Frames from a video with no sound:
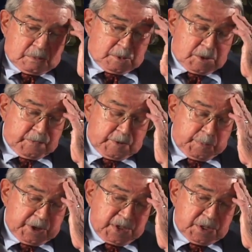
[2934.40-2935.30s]
different
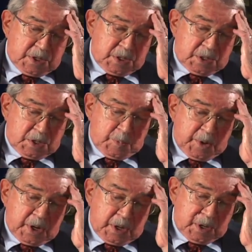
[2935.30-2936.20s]
places in
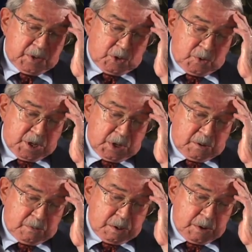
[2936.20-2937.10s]
Japan and
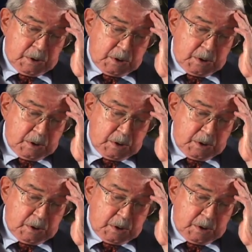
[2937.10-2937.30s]
Tokyo.